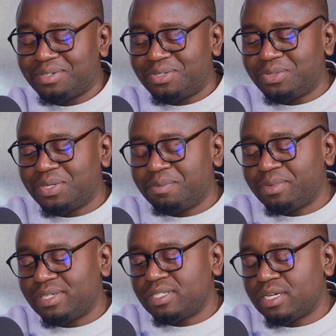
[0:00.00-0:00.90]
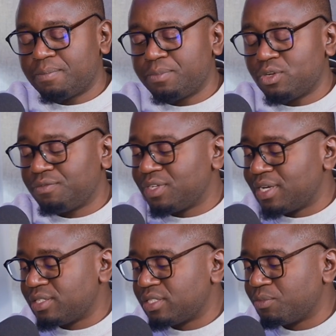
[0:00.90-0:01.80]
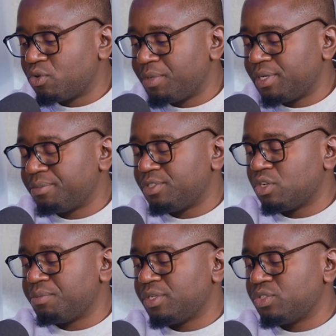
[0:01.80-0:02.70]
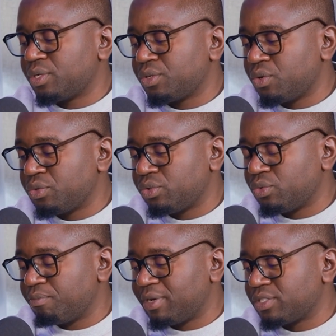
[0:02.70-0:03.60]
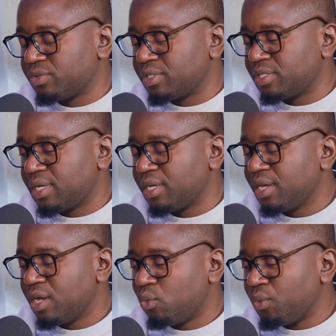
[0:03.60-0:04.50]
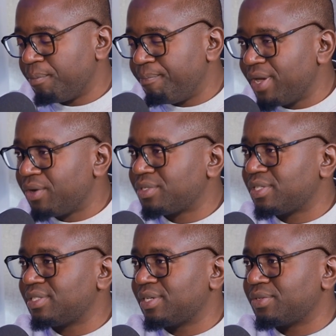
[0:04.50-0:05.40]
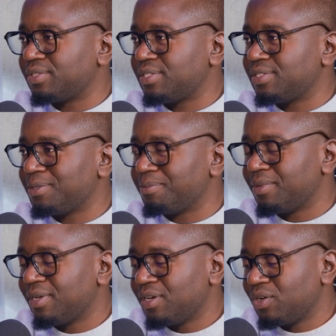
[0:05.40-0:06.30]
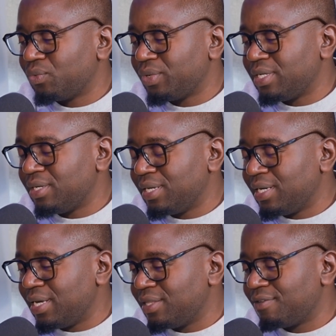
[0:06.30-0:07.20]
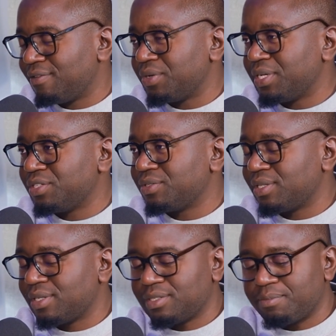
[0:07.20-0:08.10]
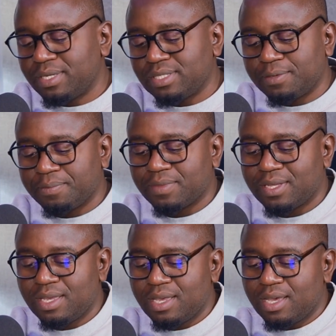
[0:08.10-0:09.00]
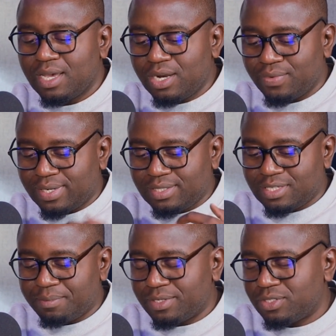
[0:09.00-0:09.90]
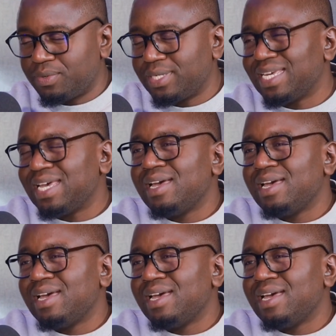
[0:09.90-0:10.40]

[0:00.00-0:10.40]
to do, but you have done some commendable job that you can always look back to and say, we built this ecosystem. Yeah. We laid the foundation, and that's amazing. Yeah. Anyway, let's jump into it.